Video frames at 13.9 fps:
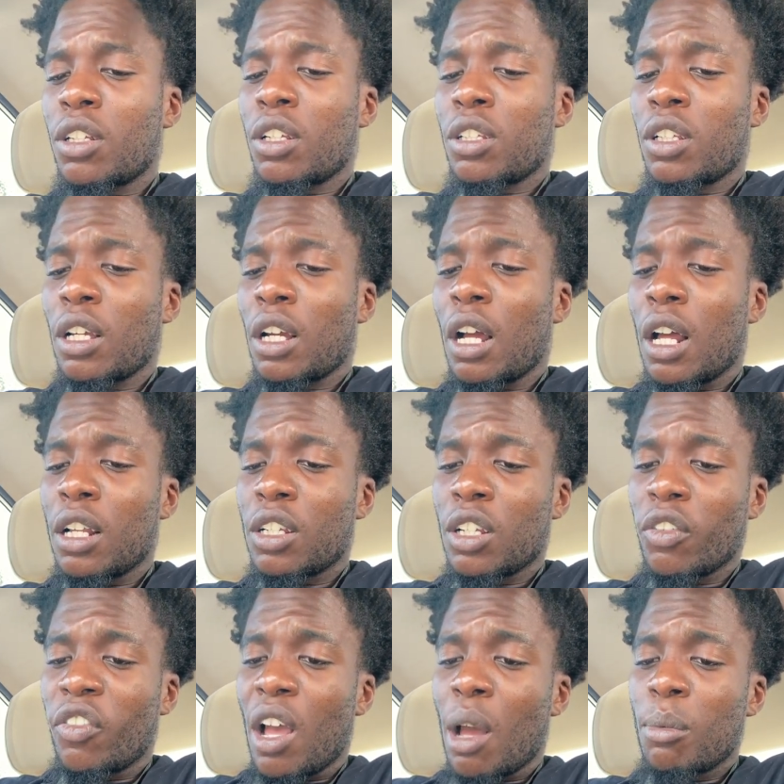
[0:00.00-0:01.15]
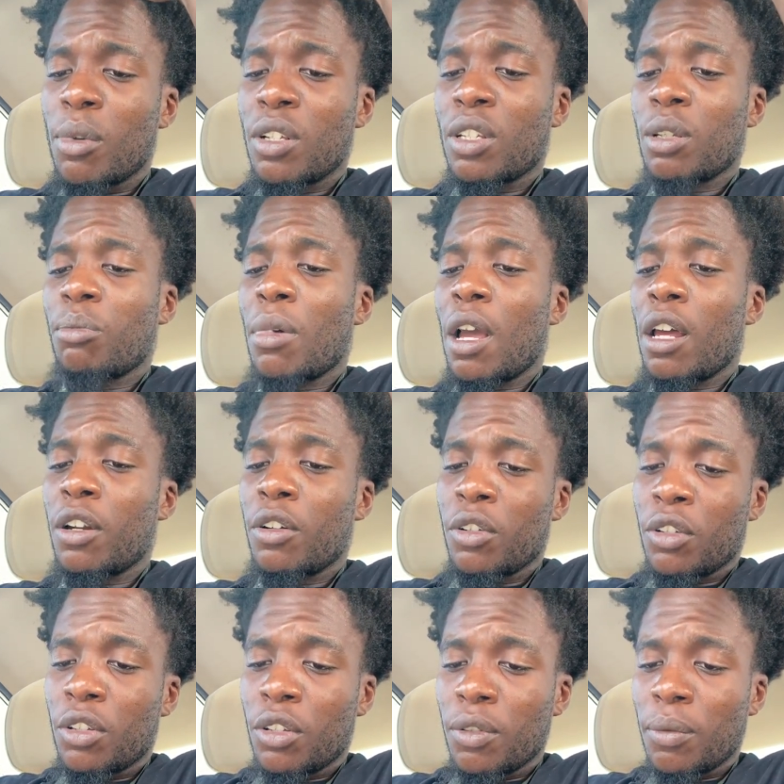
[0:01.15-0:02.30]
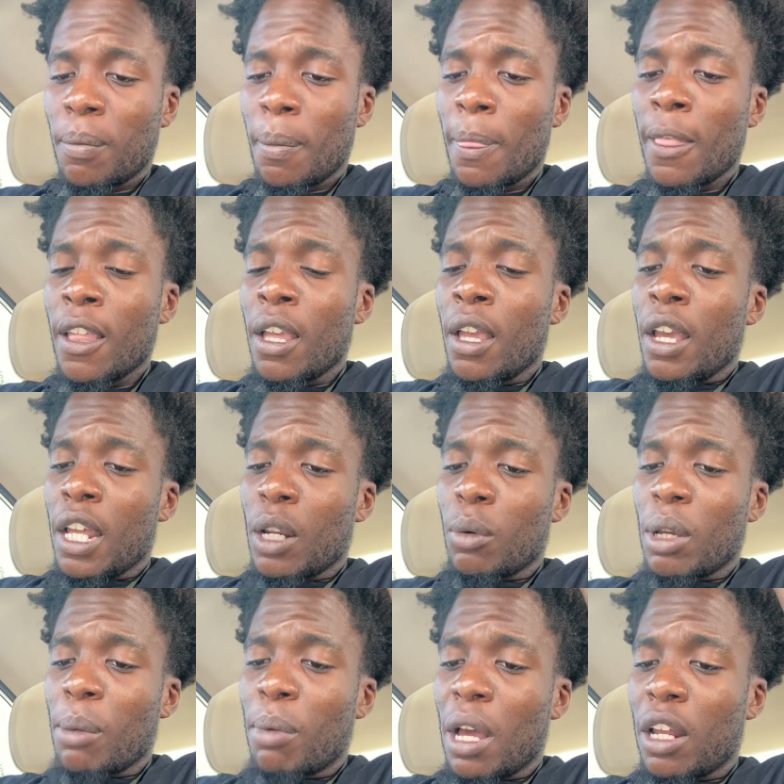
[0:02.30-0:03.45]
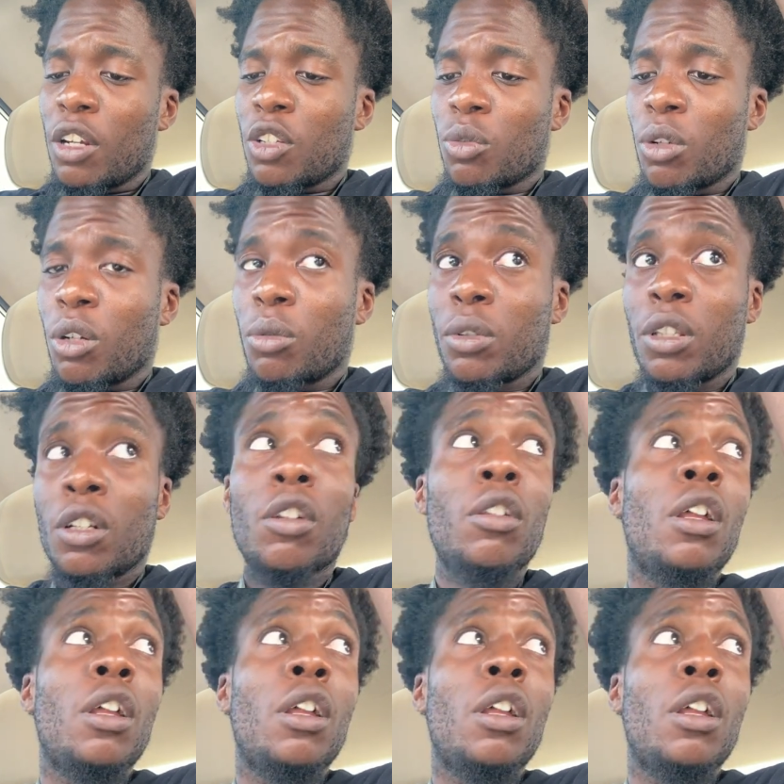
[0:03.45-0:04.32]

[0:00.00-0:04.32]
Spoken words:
and psychology of habits and patterns and the way patterns work within our